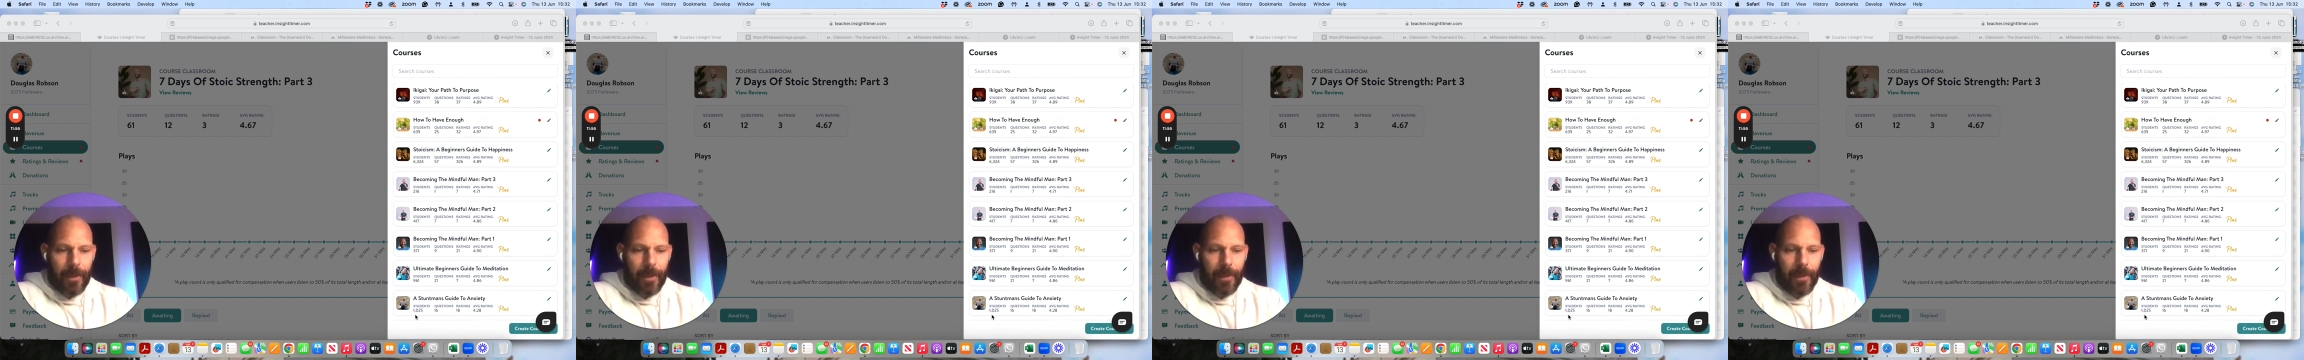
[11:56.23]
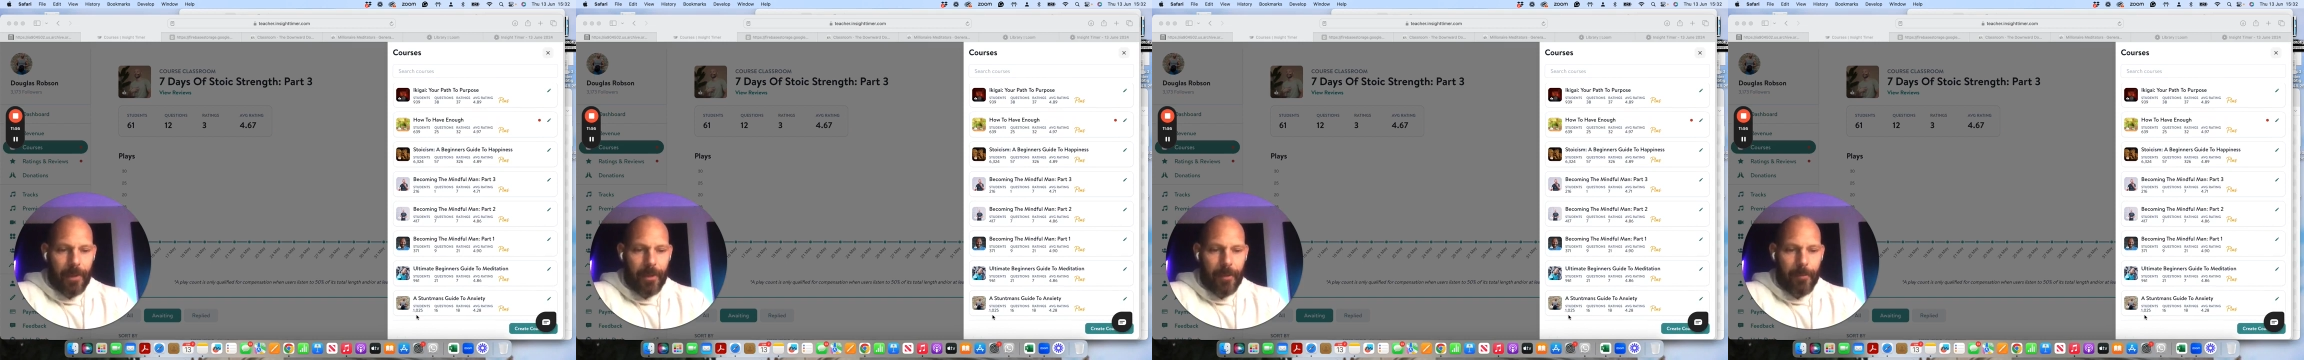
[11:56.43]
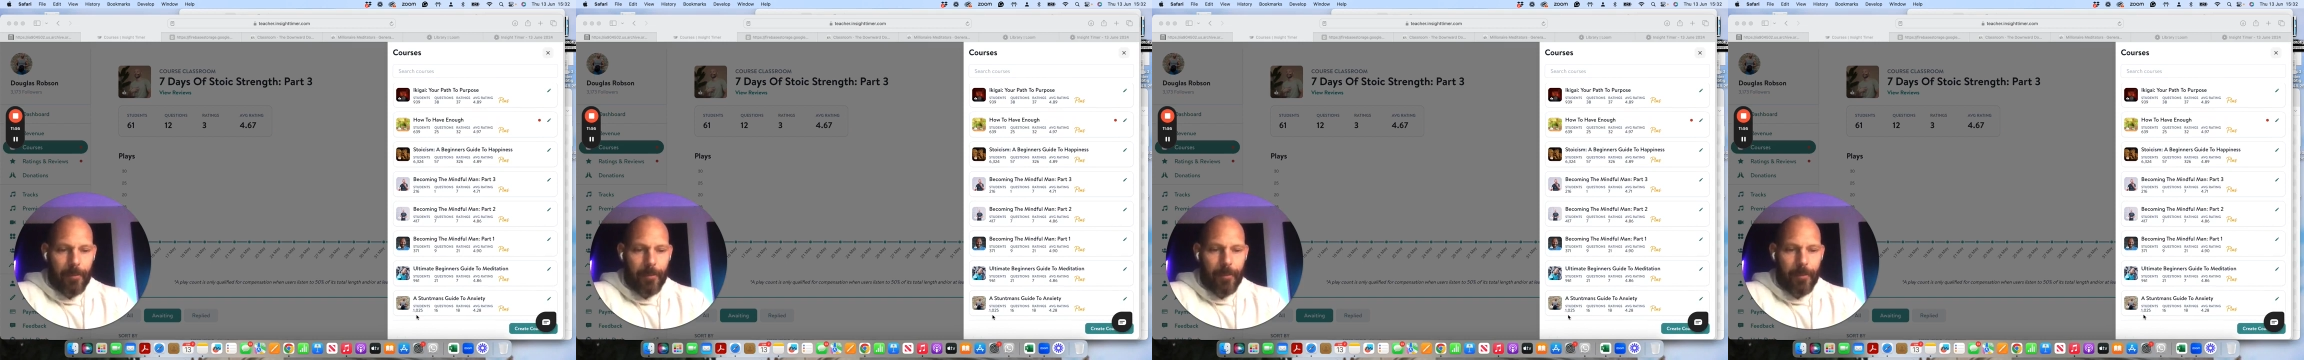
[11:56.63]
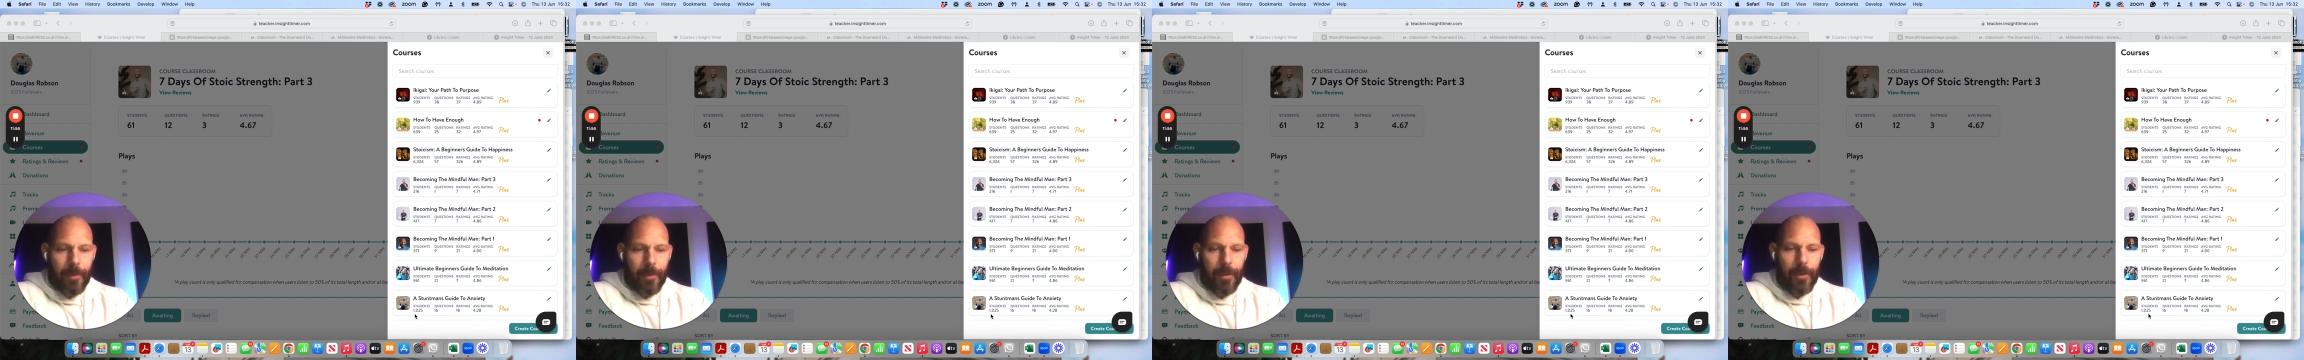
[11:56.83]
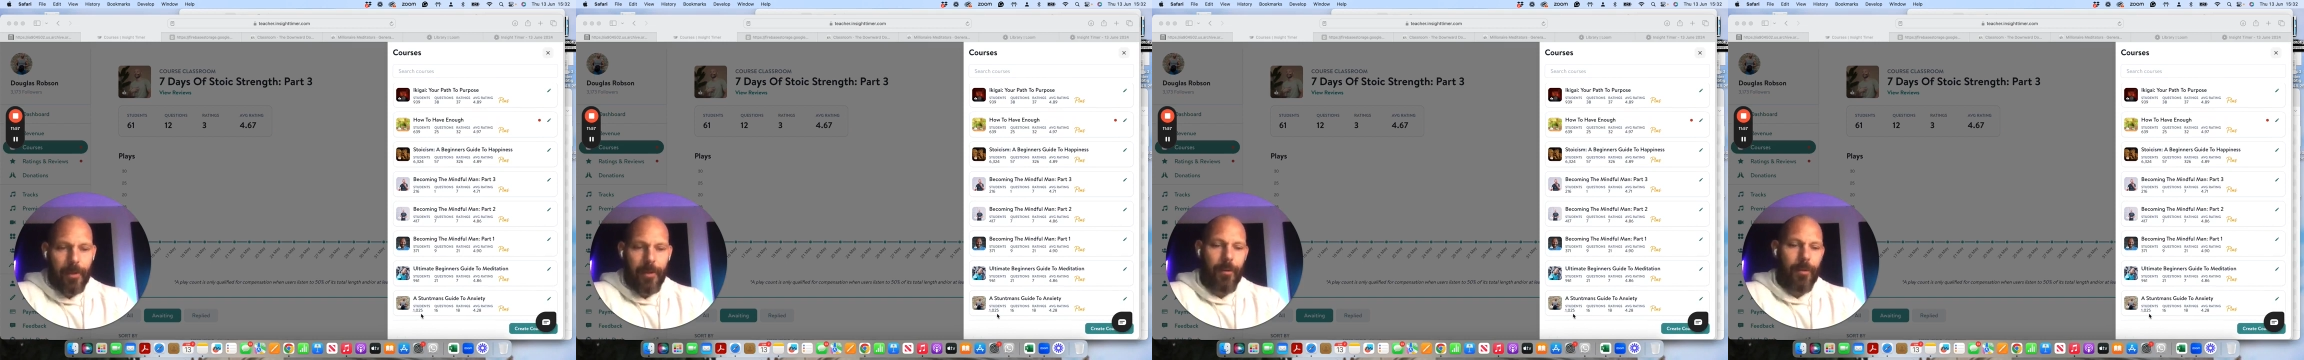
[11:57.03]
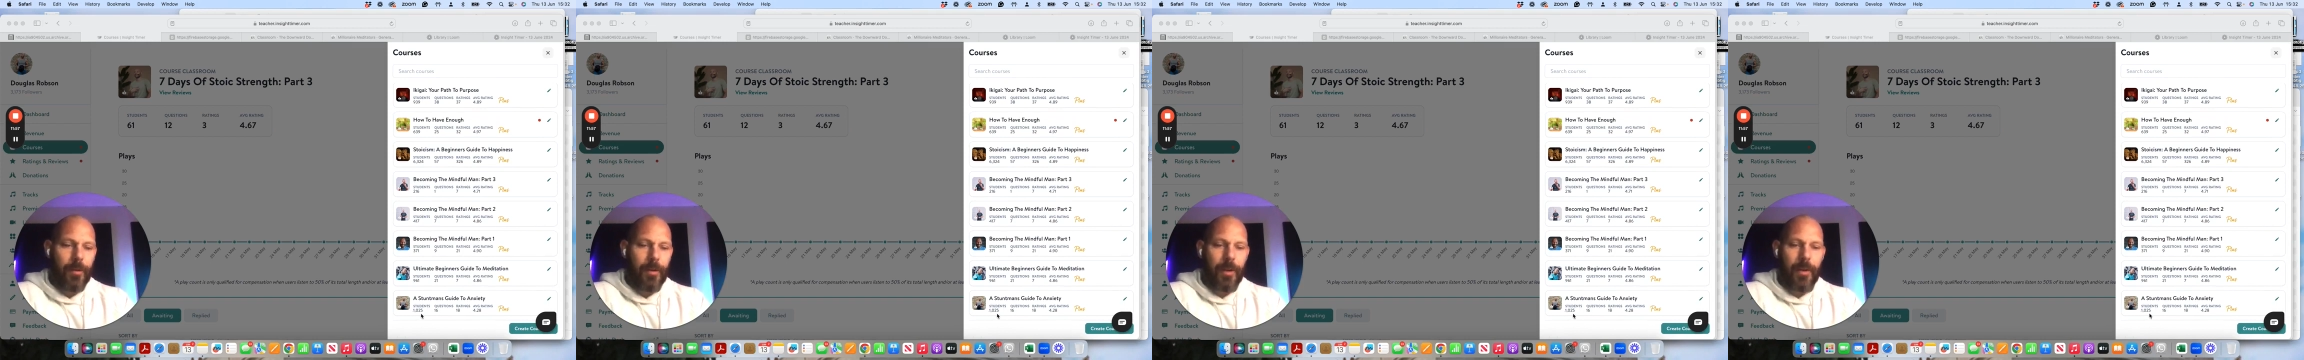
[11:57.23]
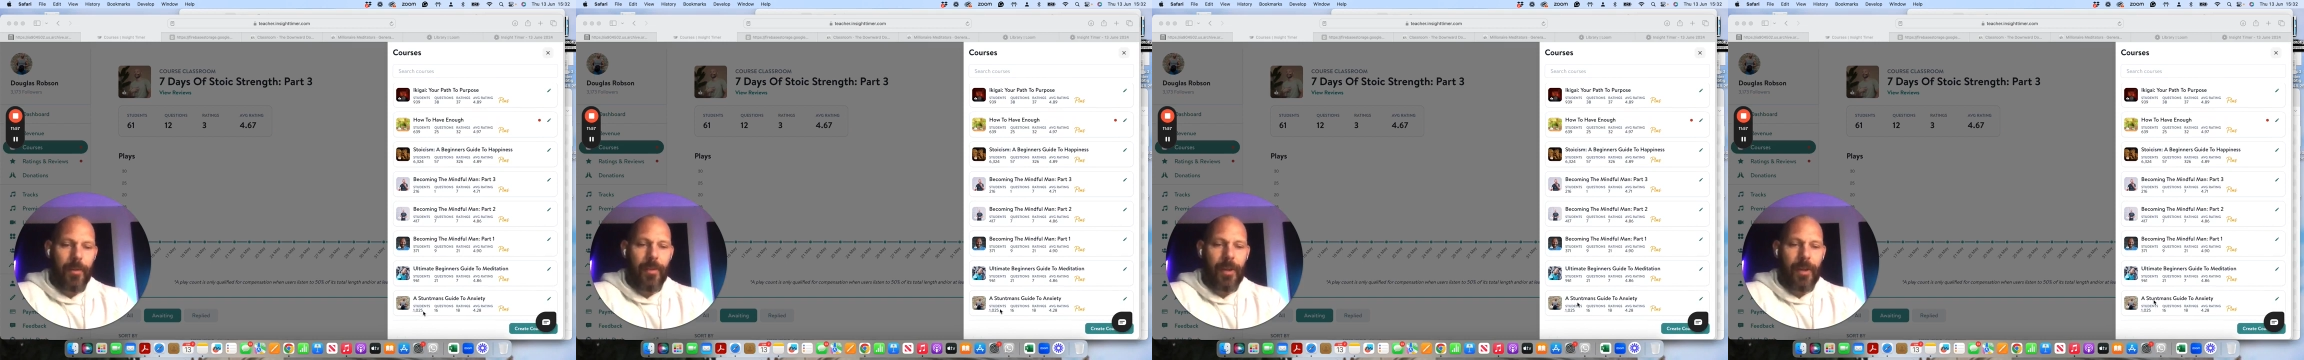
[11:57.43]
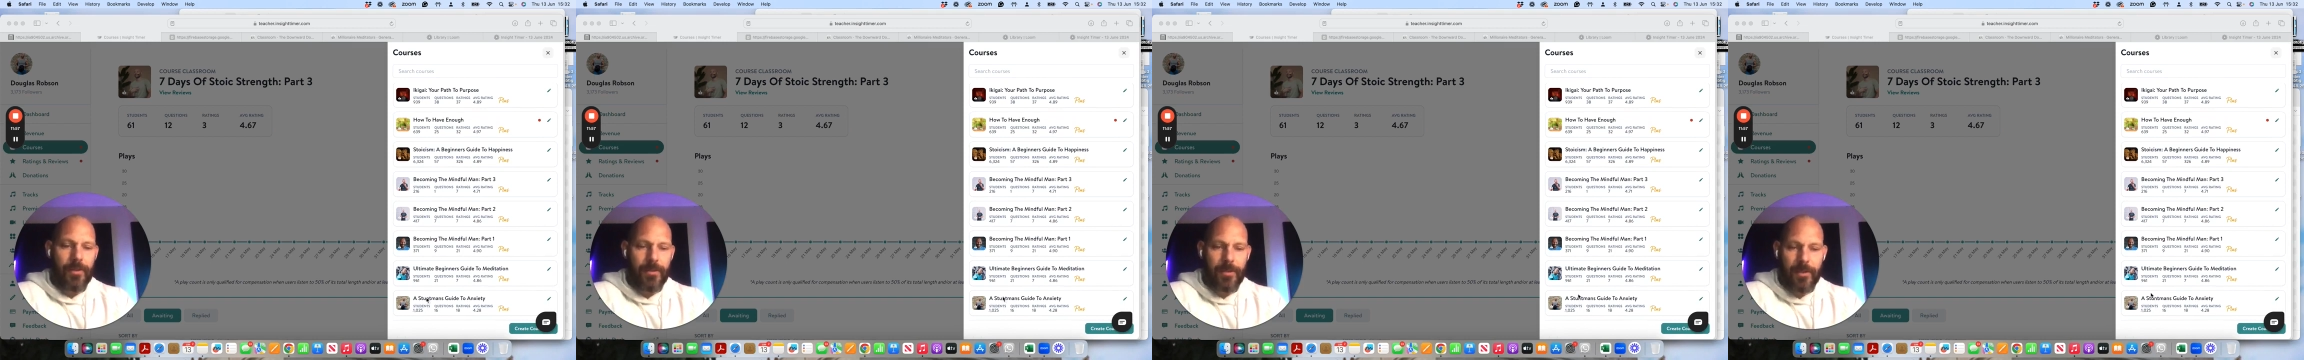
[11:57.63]
um, a
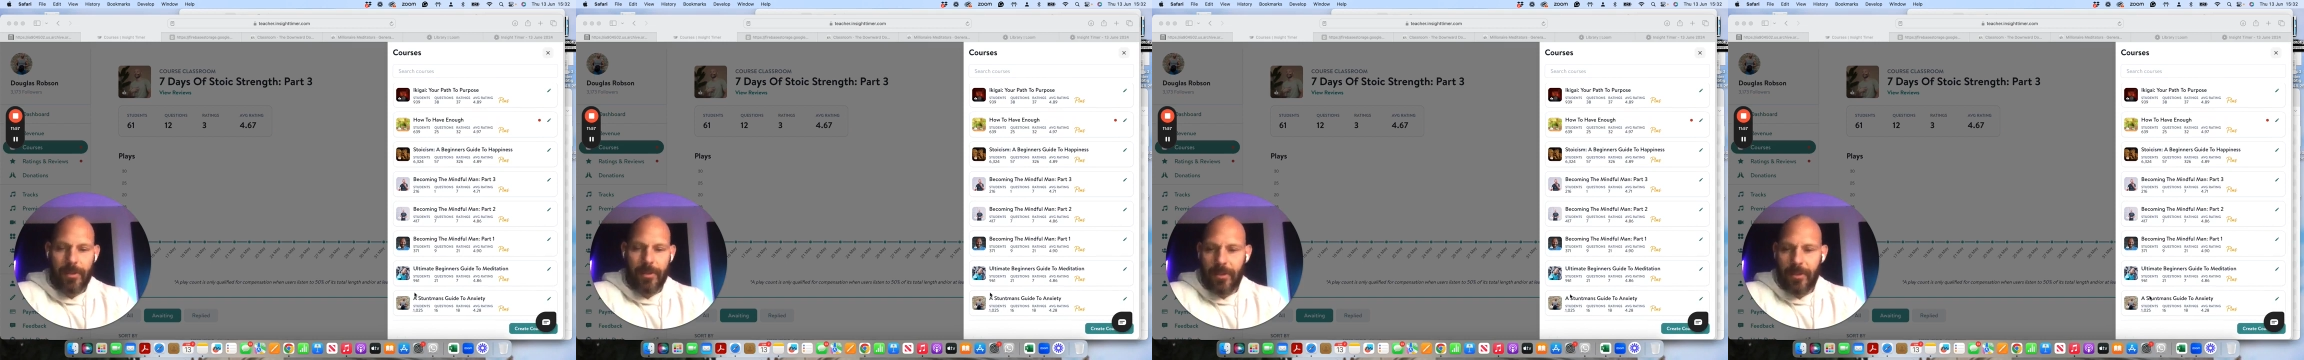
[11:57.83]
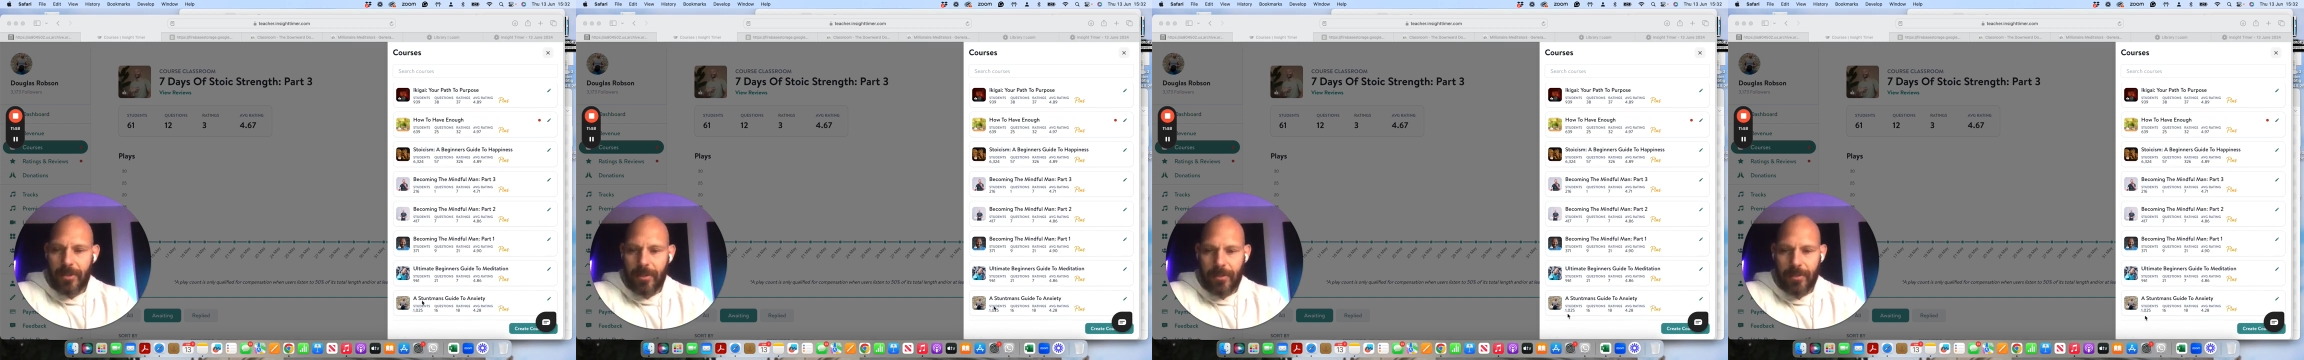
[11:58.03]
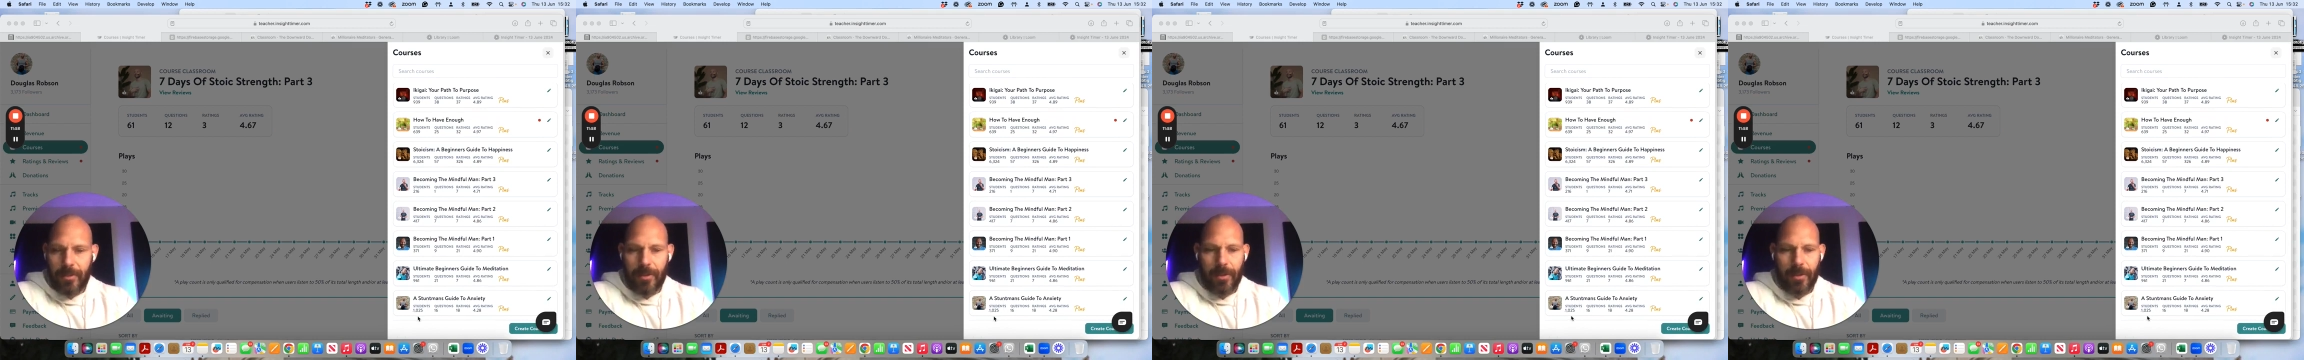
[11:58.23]
thousand